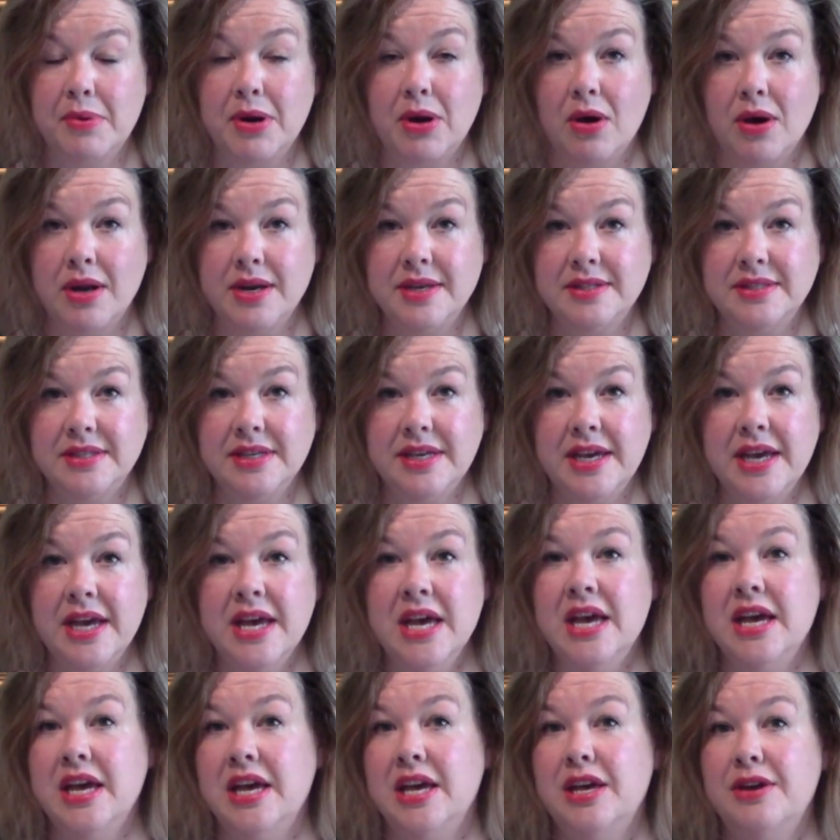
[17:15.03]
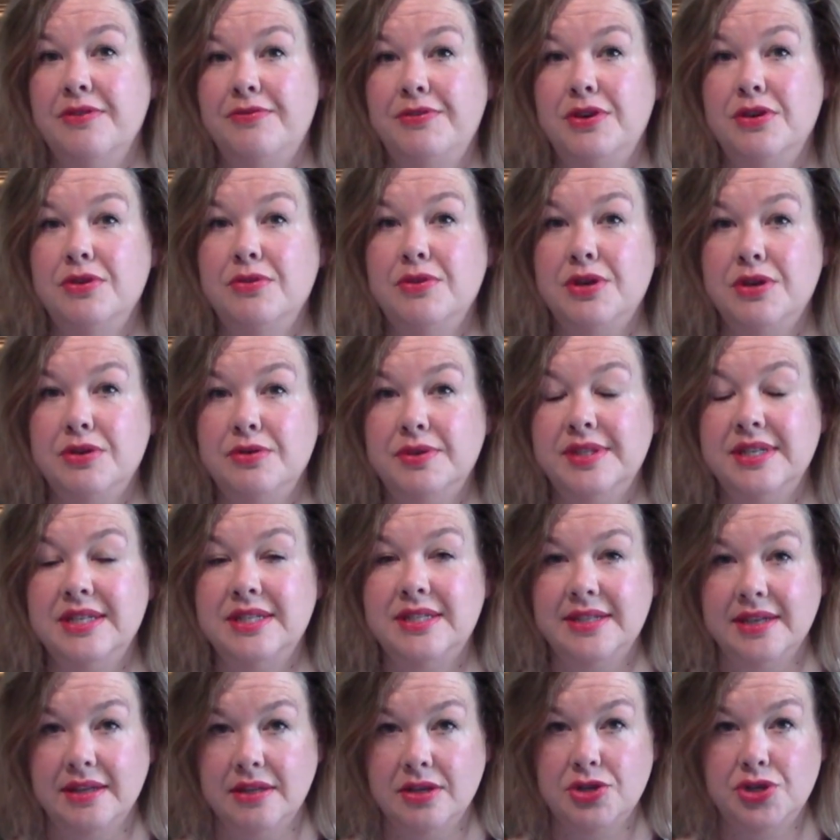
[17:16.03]
But honestly, if you use
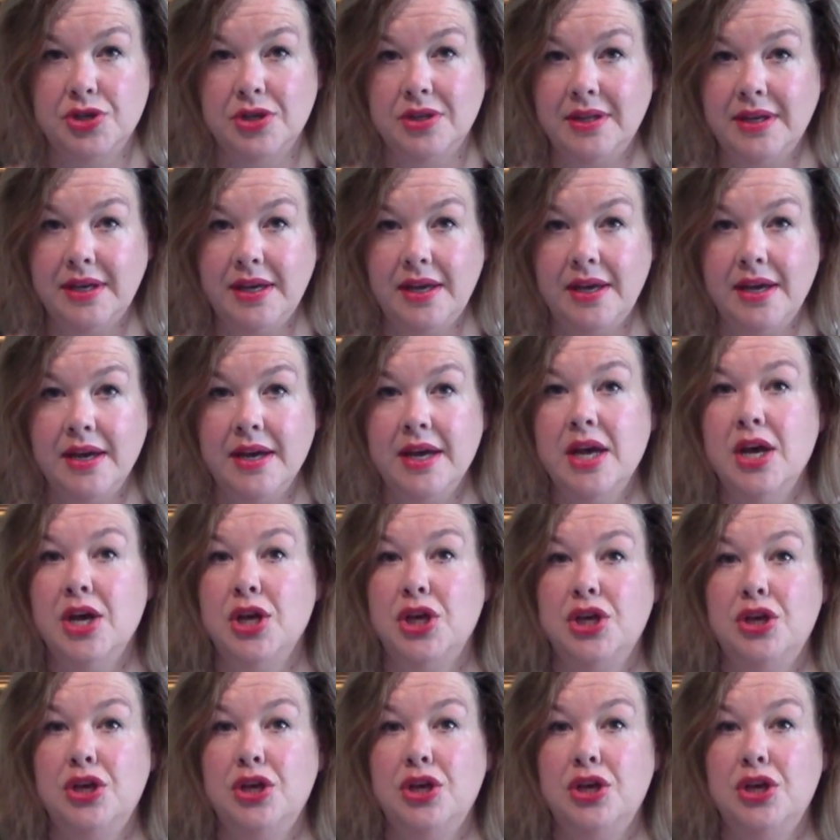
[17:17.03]
it diligently,